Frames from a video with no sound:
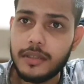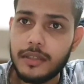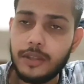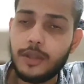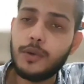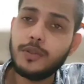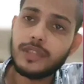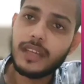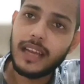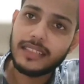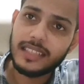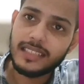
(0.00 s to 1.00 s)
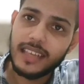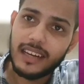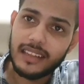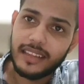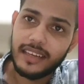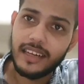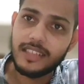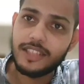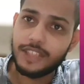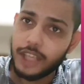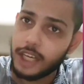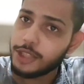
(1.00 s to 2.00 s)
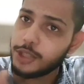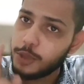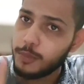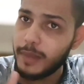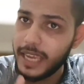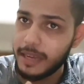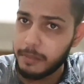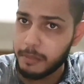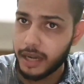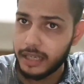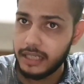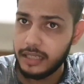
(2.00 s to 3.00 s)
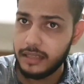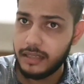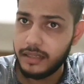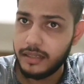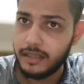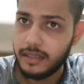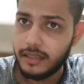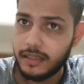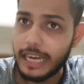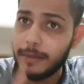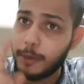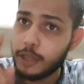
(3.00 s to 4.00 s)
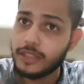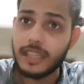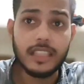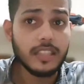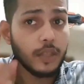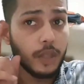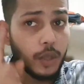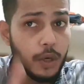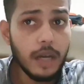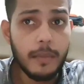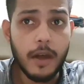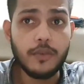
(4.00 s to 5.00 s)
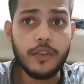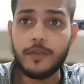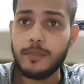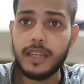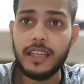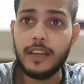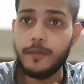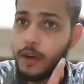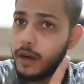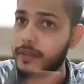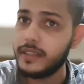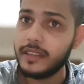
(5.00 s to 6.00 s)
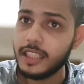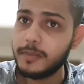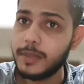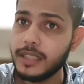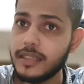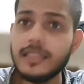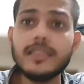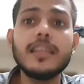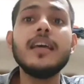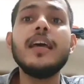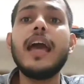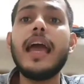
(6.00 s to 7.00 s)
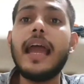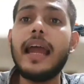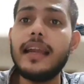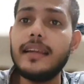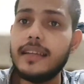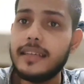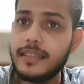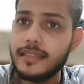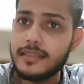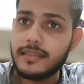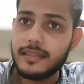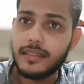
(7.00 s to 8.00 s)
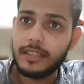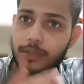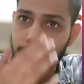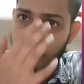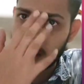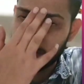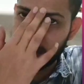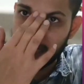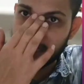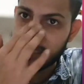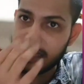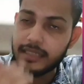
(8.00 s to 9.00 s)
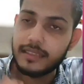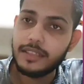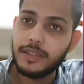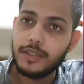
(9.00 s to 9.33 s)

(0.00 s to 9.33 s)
Those classes are there just to make money, right? Because there is good amount of money involved in this business, and it is to some extent,